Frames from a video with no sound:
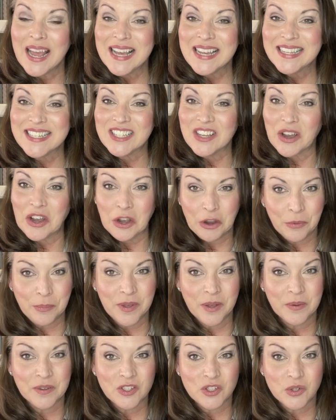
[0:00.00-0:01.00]
So I hope
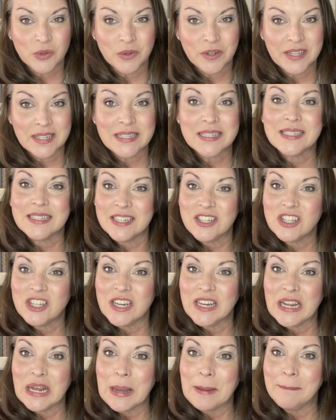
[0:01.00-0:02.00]
you enjoy
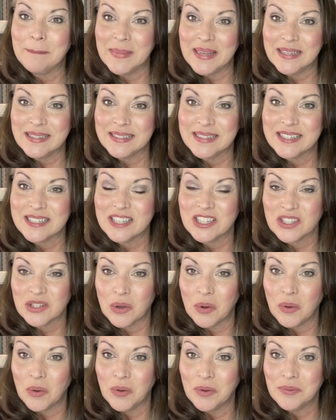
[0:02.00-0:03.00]
Stitching Mends the
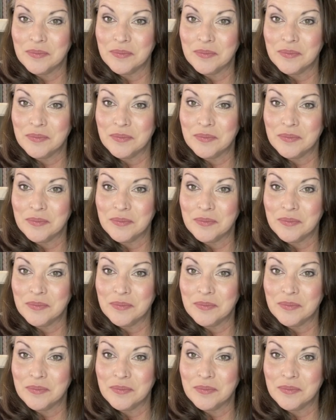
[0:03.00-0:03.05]
Soul.